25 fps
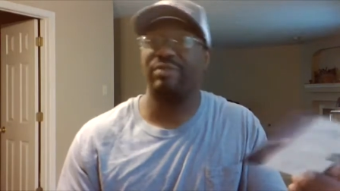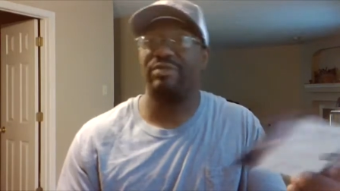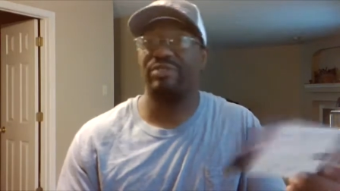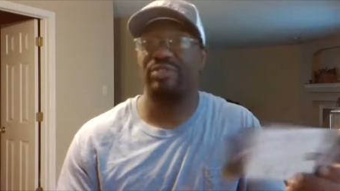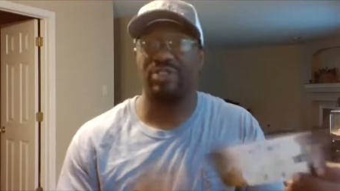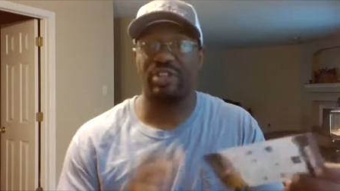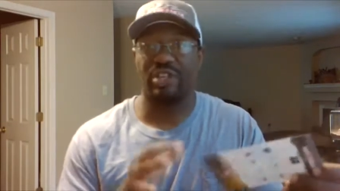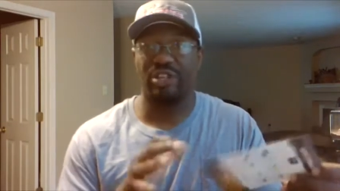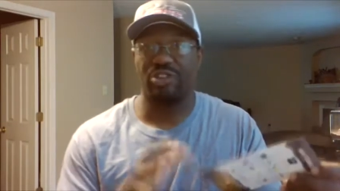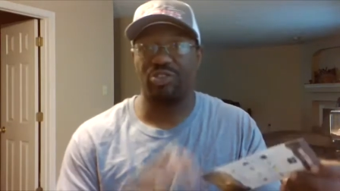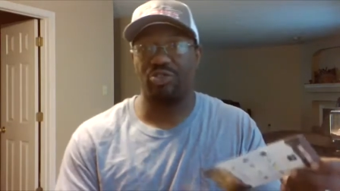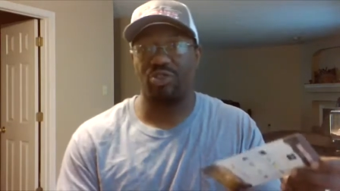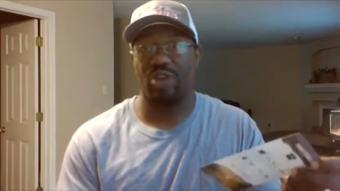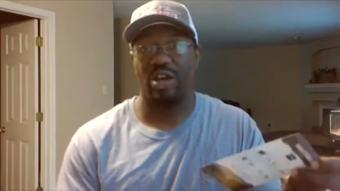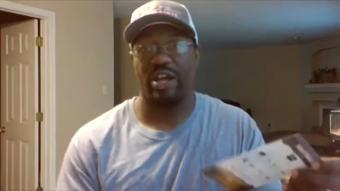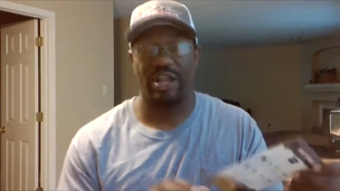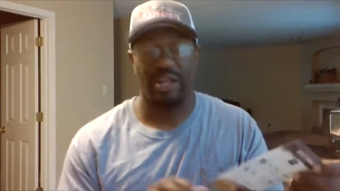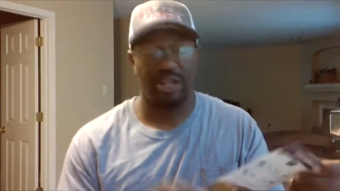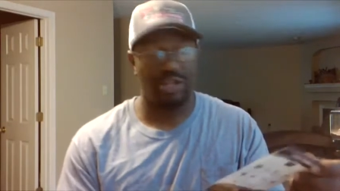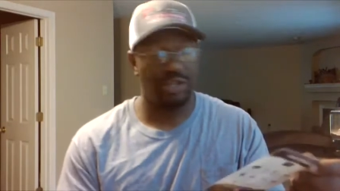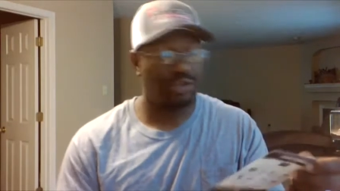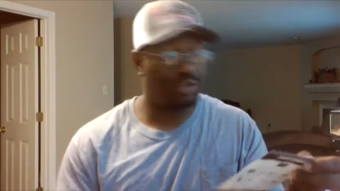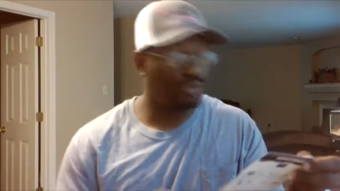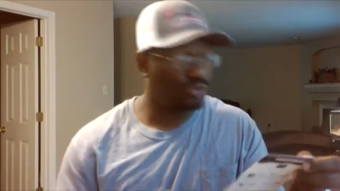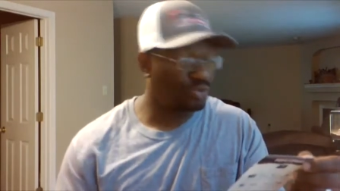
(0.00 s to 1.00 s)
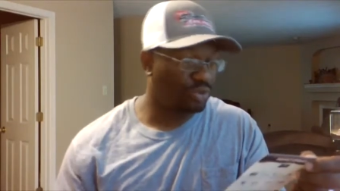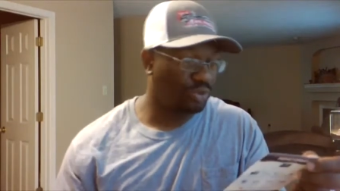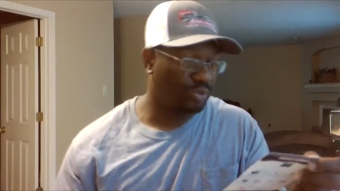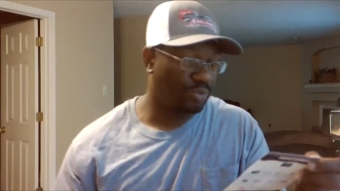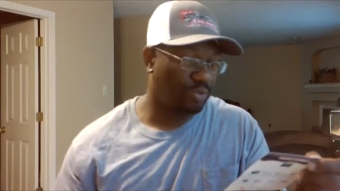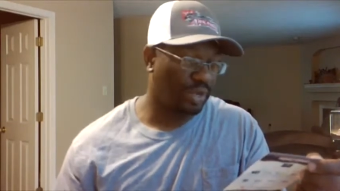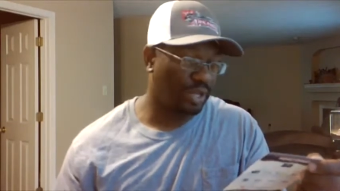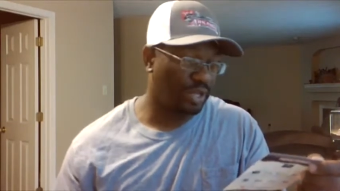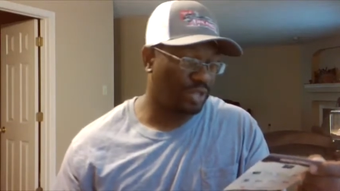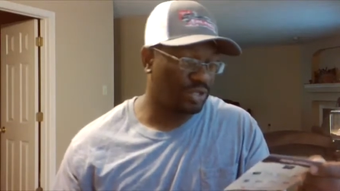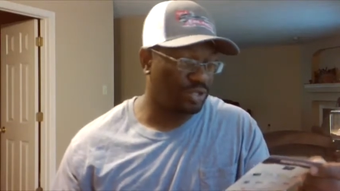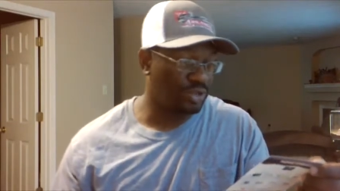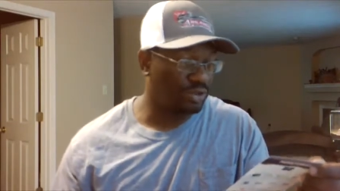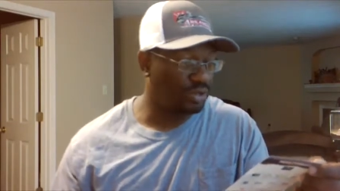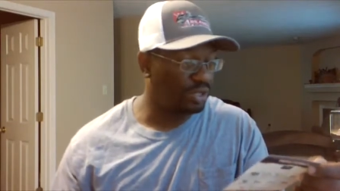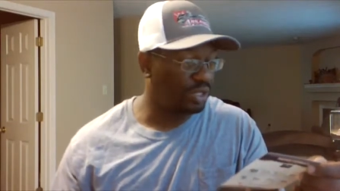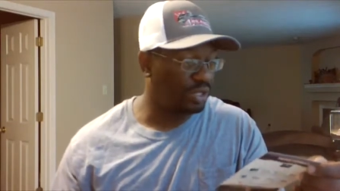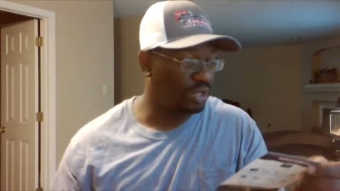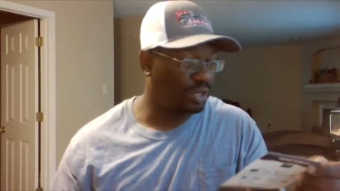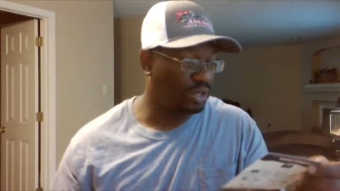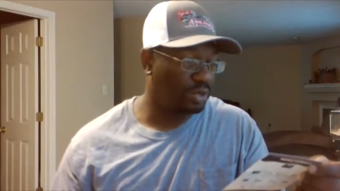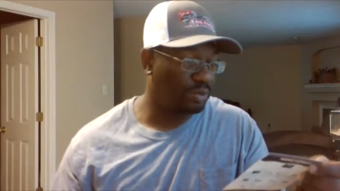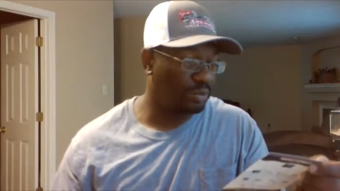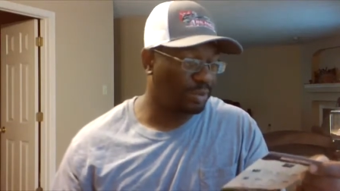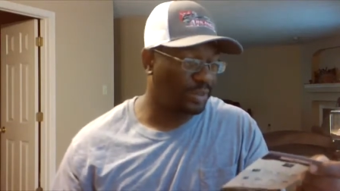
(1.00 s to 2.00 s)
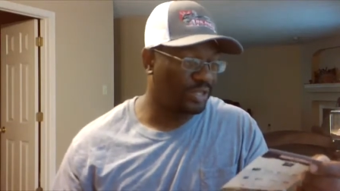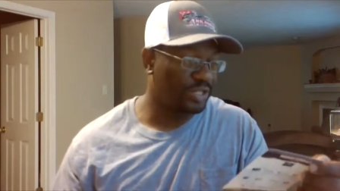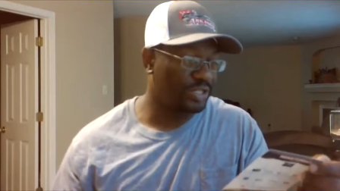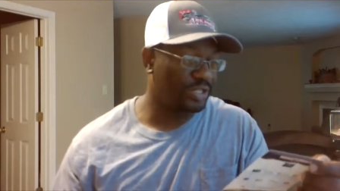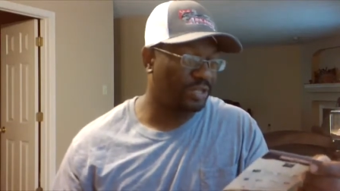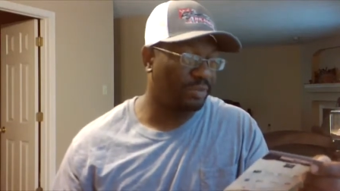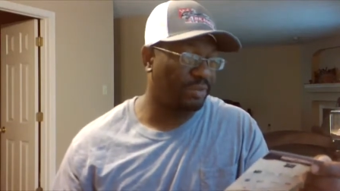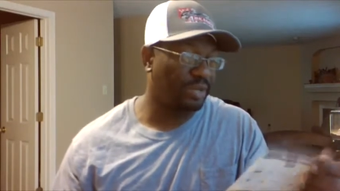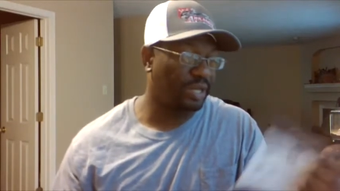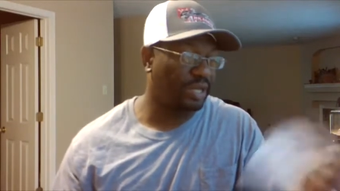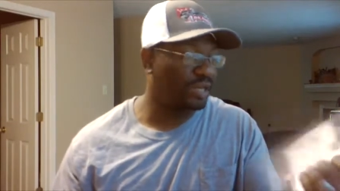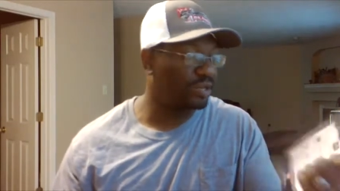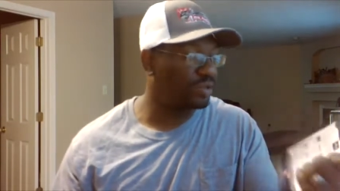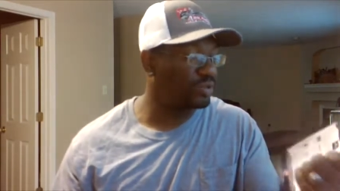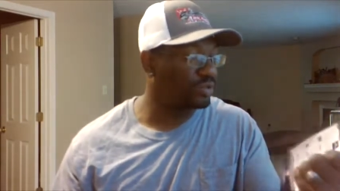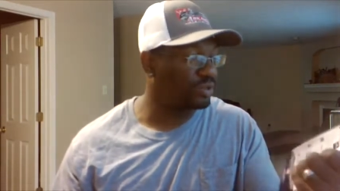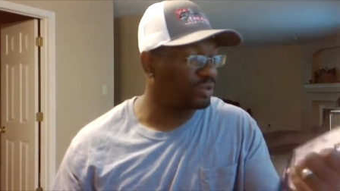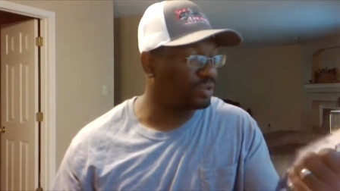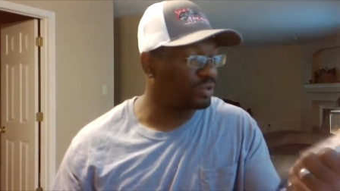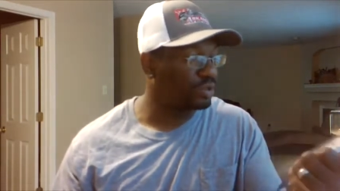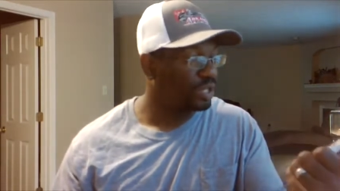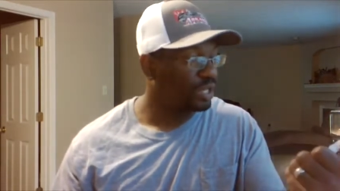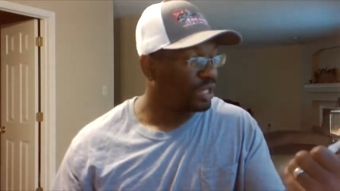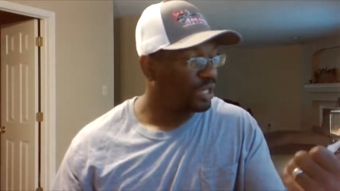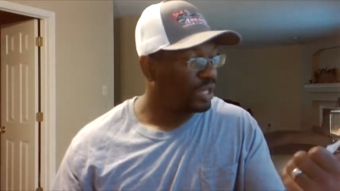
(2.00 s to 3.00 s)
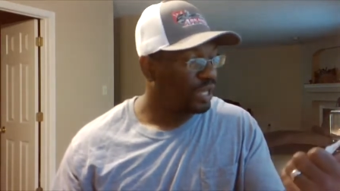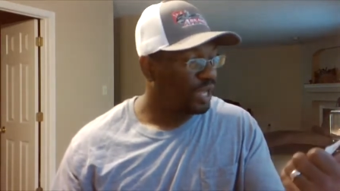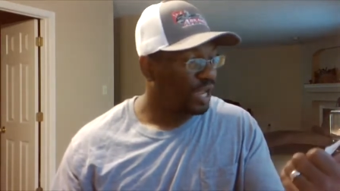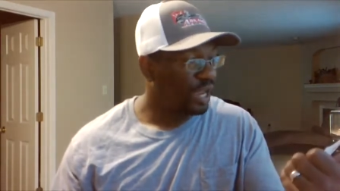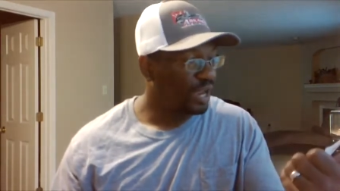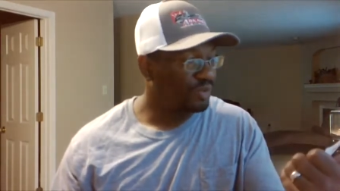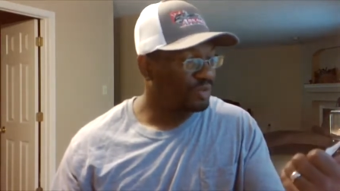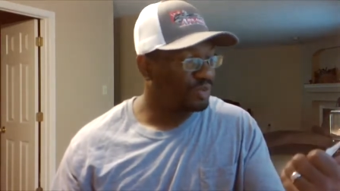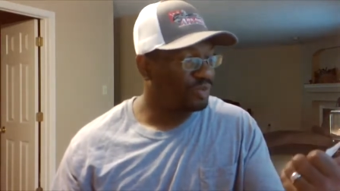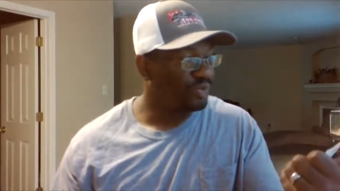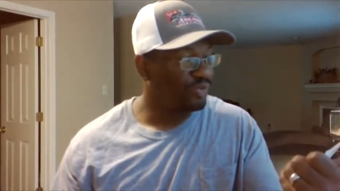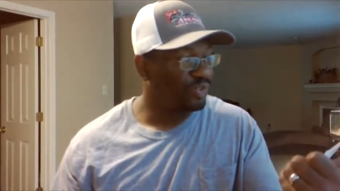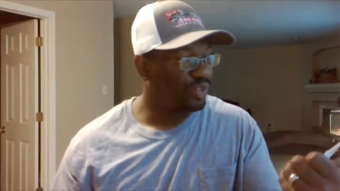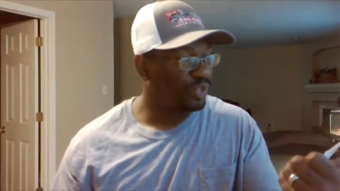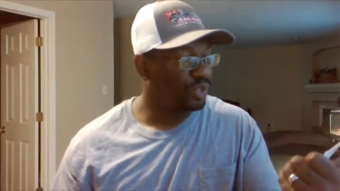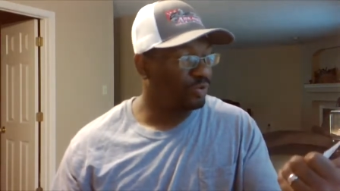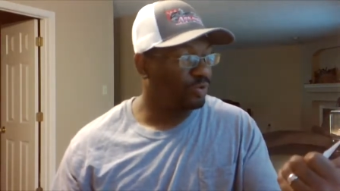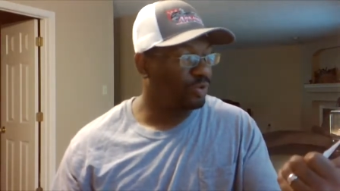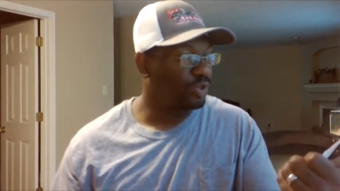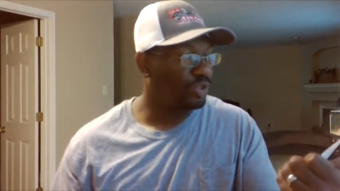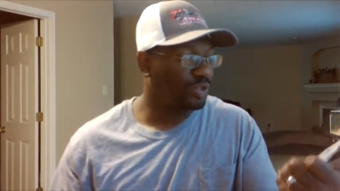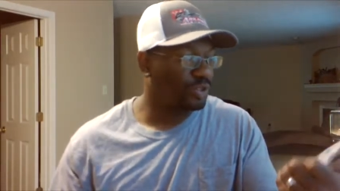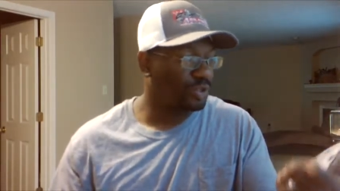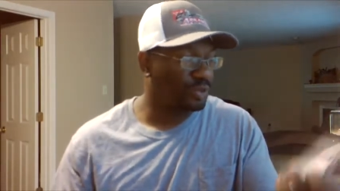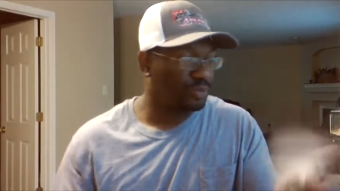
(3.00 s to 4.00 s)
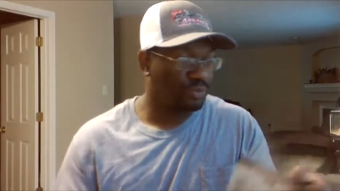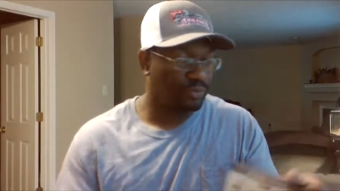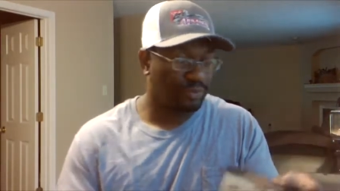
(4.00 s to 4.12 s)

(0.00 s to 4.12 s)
say try and use the base you get here in Monster Bass and have some fun with it.